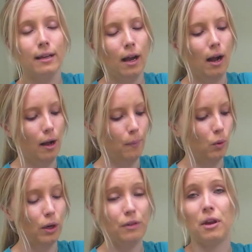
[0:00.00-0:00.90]

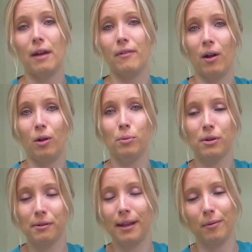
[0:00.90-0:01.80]
Or if you have a
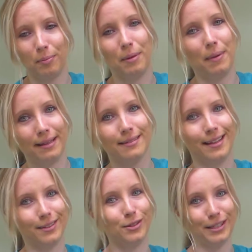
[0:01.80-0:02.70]
helper, that would be best.
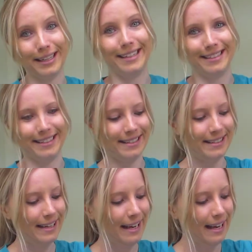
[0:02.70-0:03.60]
That's usually easiest.
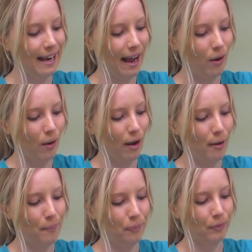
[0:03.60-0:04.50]

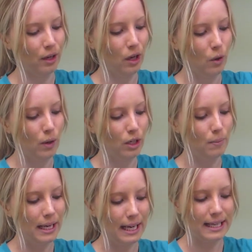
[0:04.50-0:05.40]
Now, when you
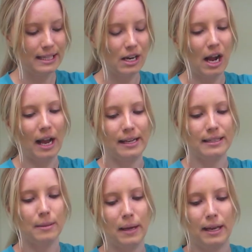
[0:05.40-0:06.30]
medicate their eyes,
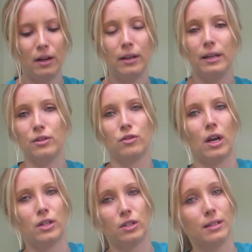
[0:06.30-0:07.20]
depending on the
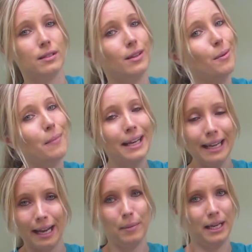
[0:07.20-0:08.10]
instructions, many
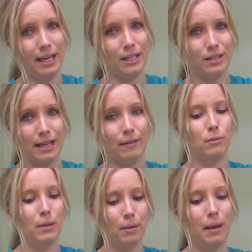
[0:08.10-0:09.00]
eye medications have to
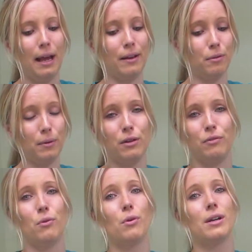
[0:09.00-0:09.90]
be applied 3 to
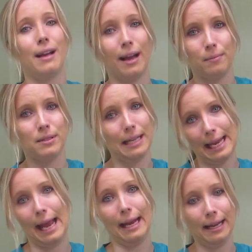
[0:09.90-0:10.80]
4 times a
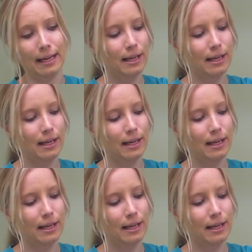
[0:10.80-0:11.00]
day.